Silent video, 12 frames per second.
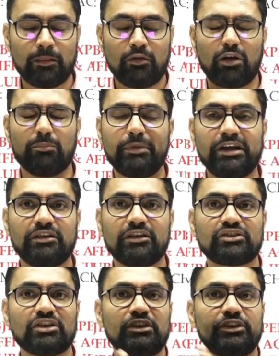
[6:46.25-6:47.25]
or
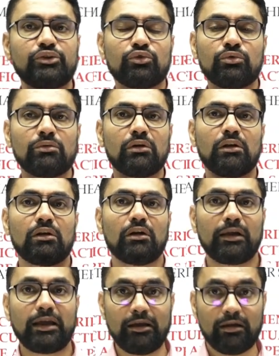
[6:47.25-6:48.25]
meditation lead to,
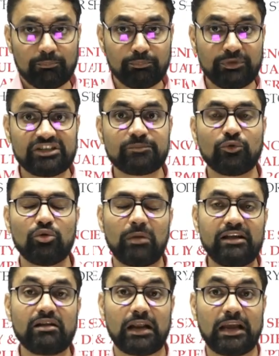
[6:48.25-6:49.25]
okay, peaceful
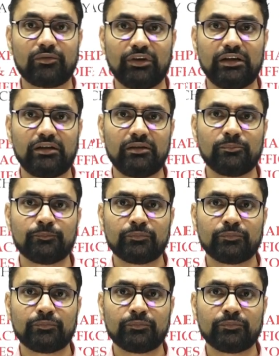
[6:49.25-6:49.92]
mind, tranquility.